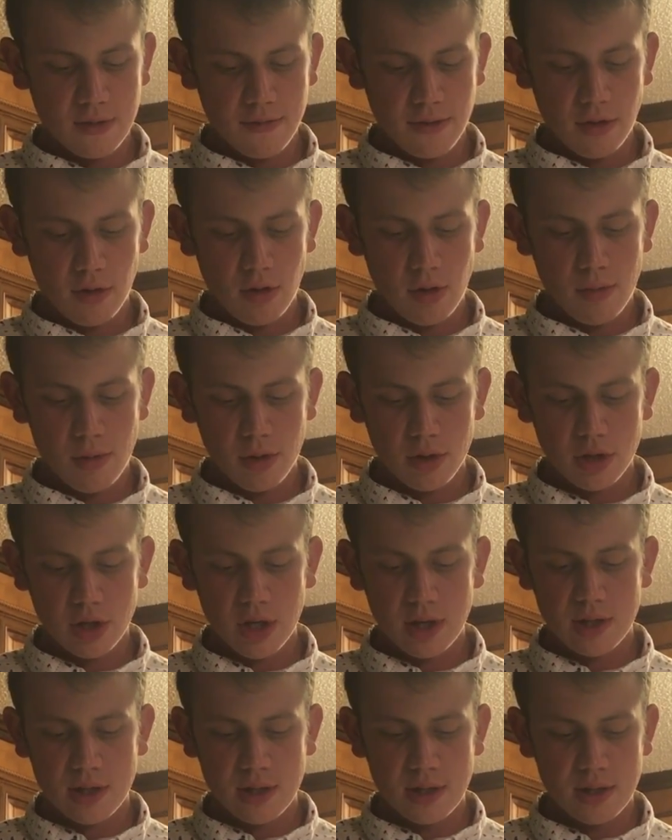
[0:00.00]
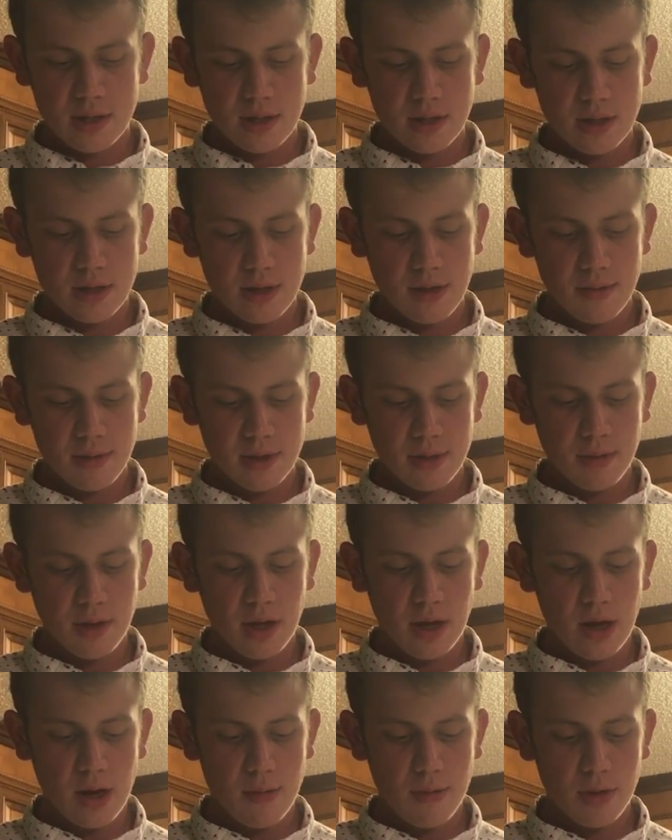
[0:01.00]
of the criminal justice system to be
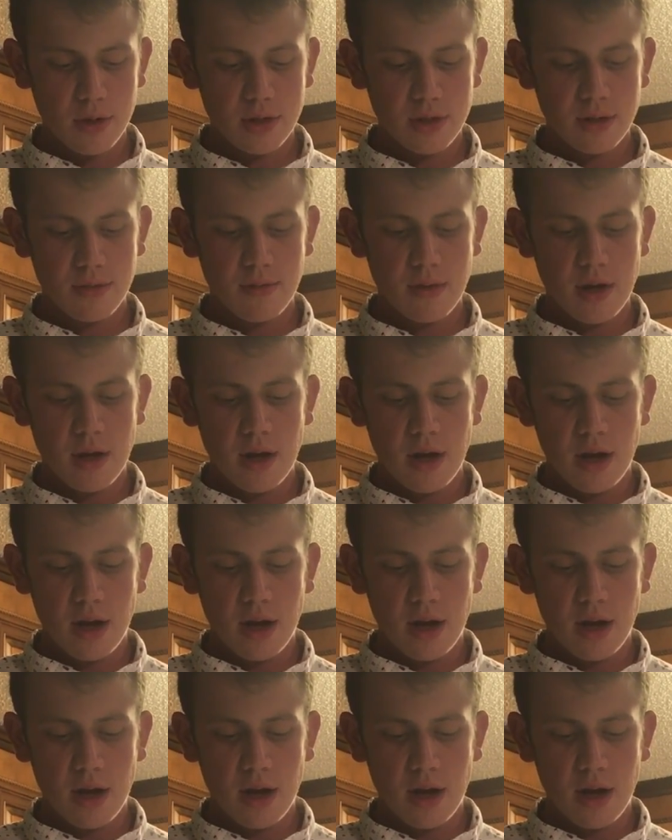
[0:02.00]
cumbersome